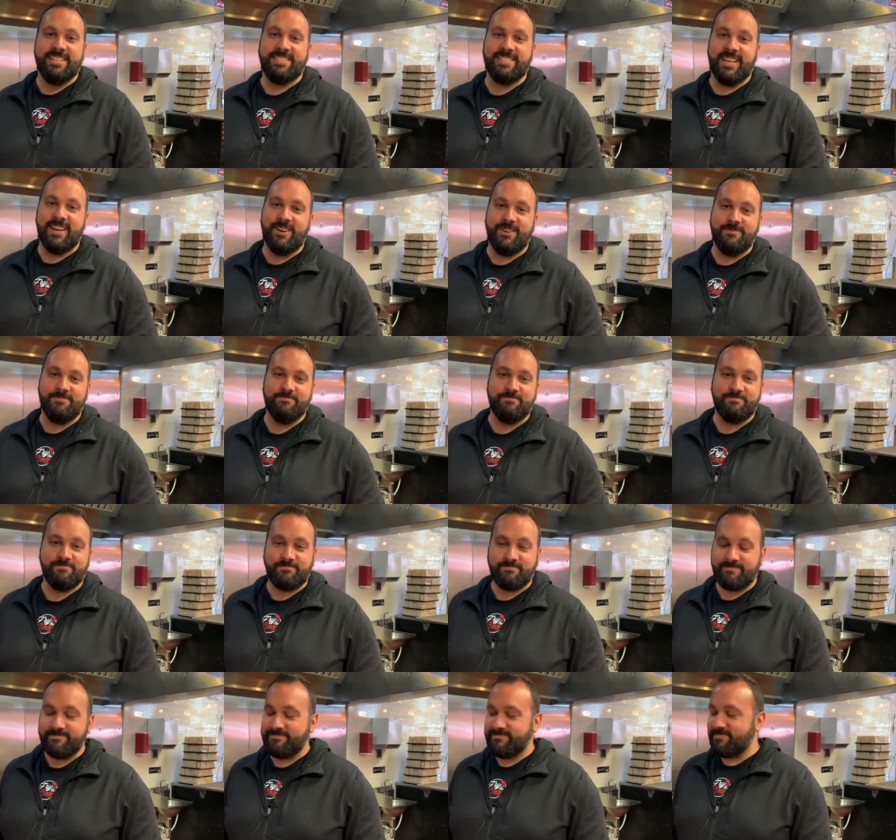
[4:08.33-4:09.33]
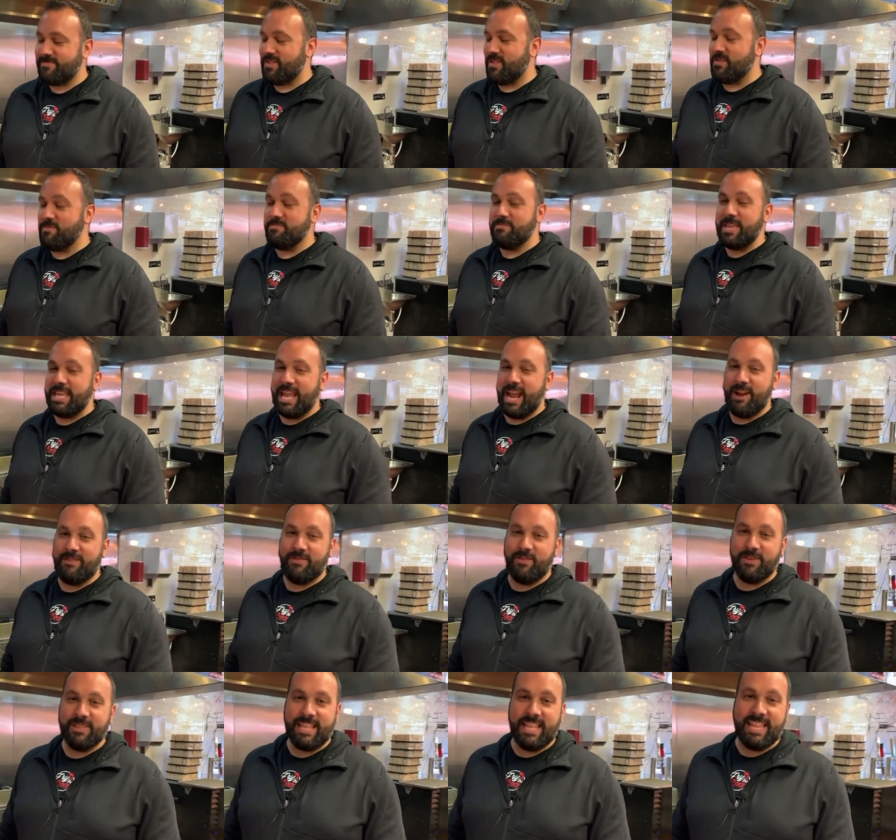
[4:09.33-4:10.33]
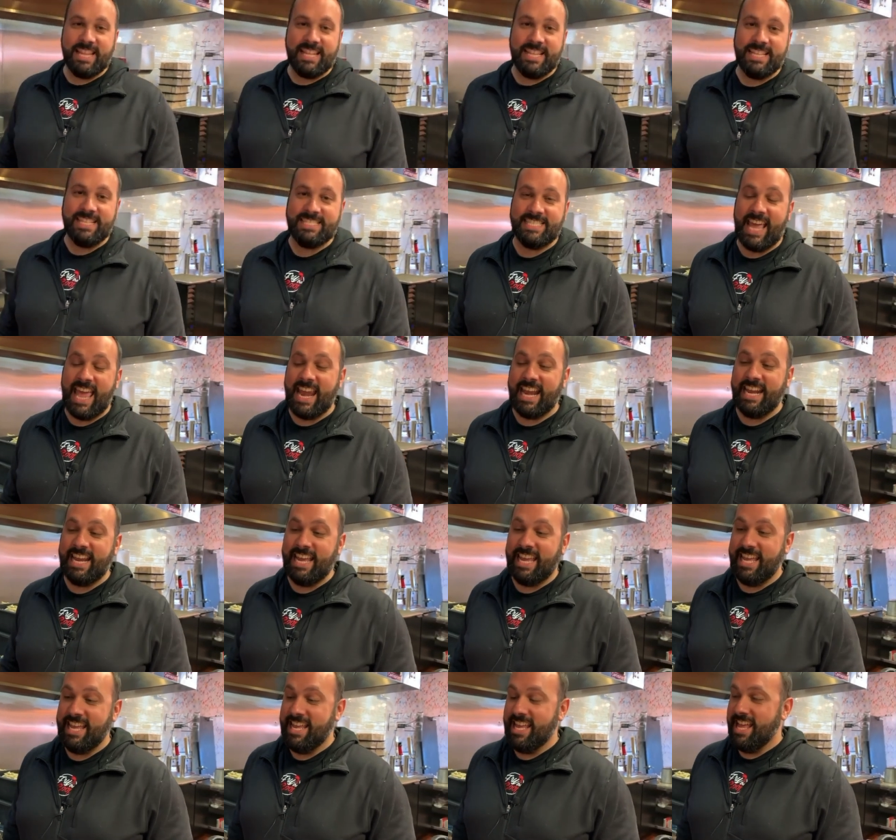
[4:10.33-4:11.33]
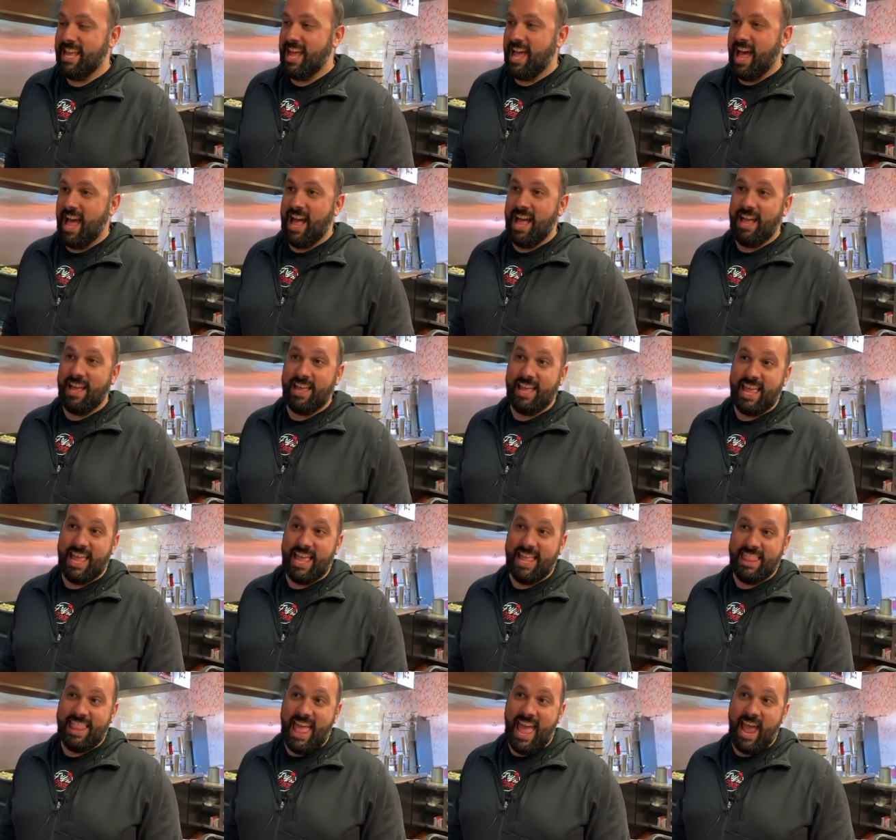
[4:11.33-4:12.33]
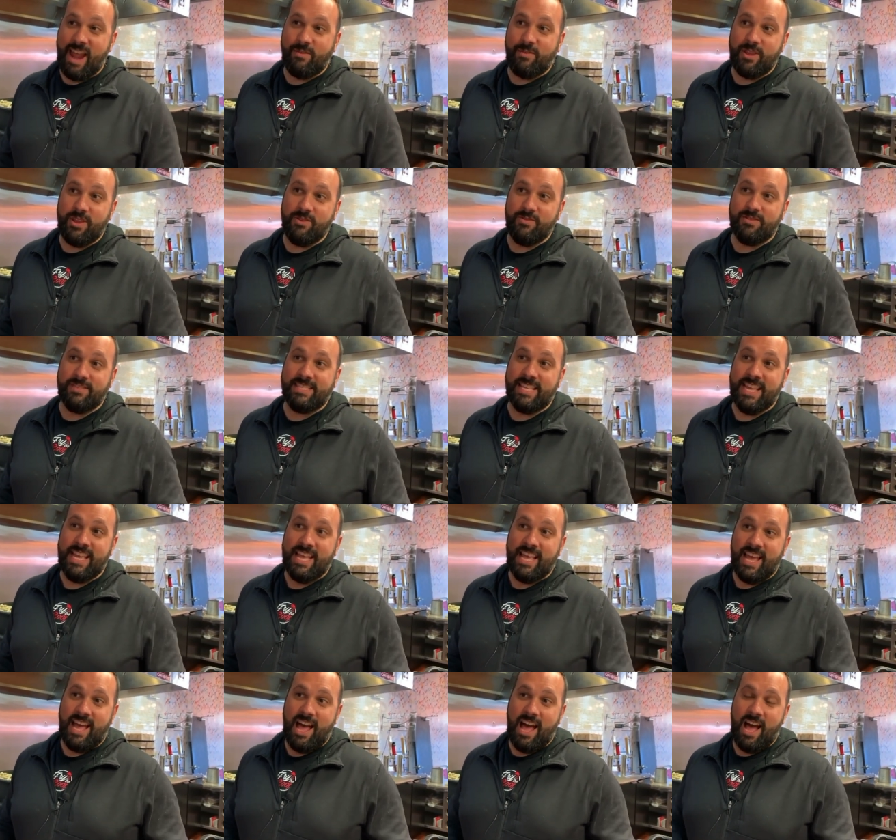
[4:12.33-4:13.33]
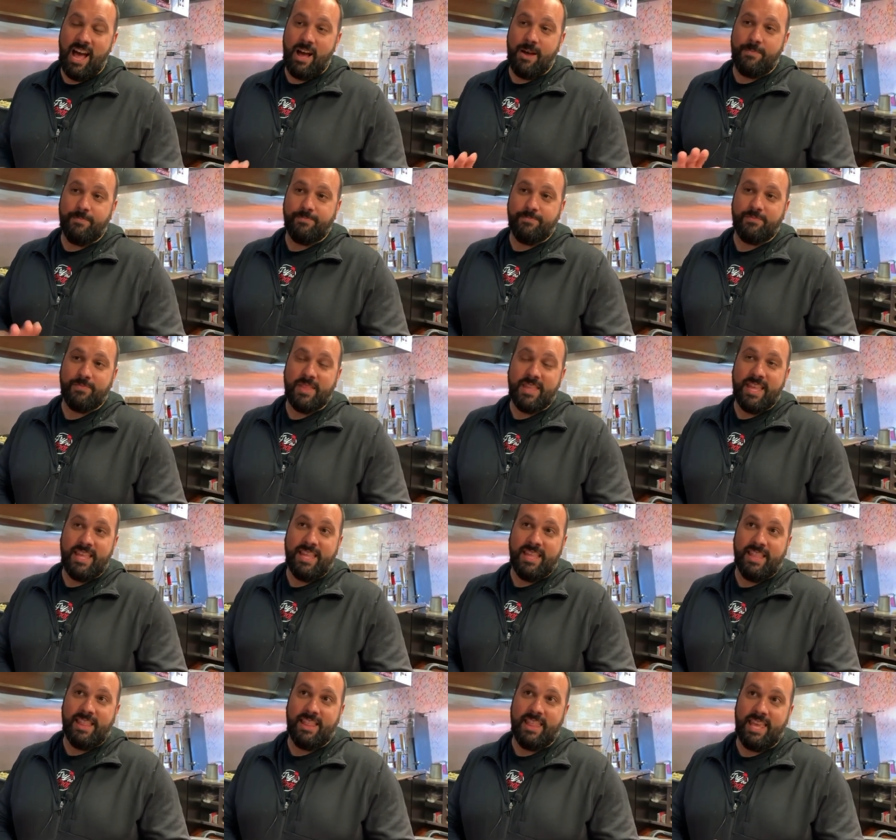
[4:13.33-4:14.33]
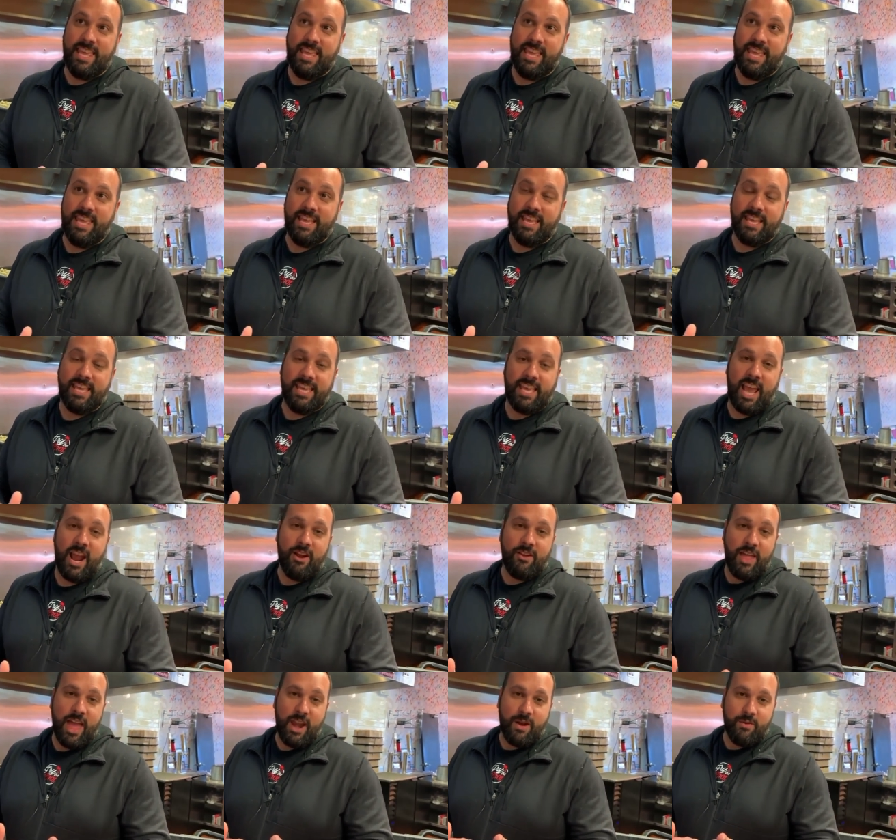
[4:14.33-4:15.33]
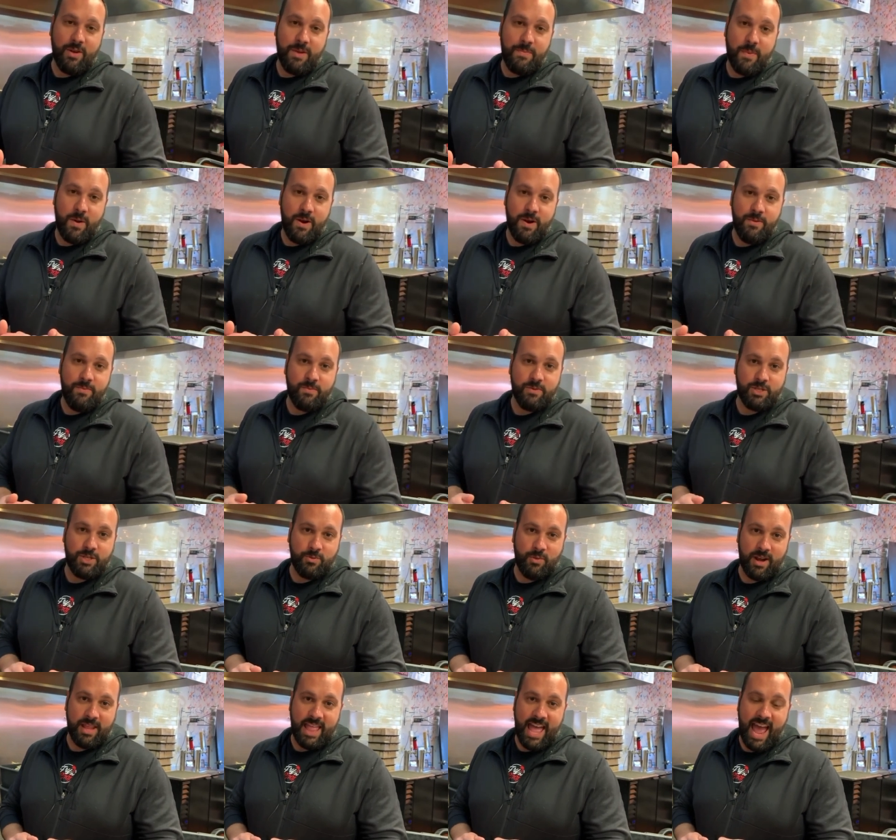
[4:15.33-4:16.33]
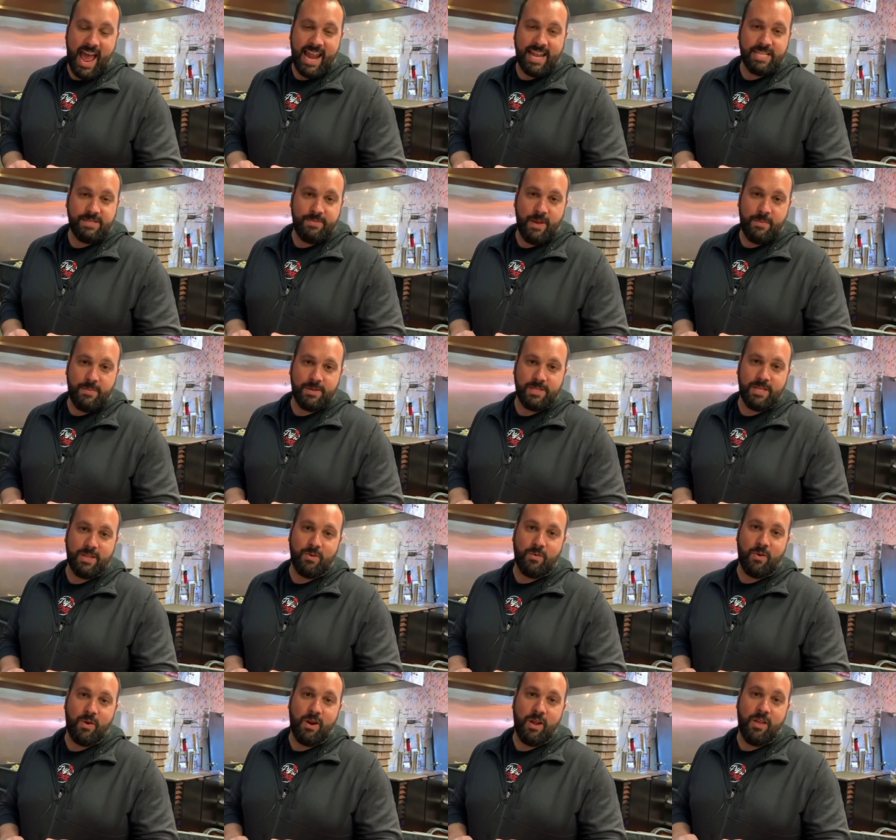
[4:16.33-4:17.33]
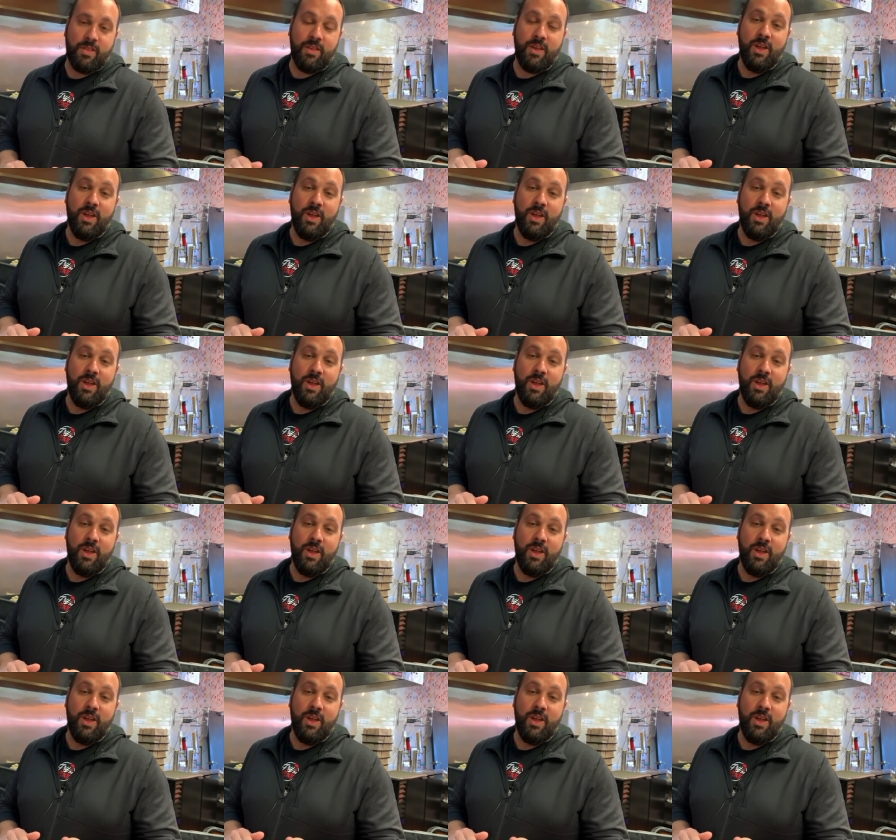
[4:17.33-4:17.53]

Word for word: So be careful with the Little Insanity. Uh, in that, we use um, the Carolina Reaper, which is one of the hottest peppers in the world.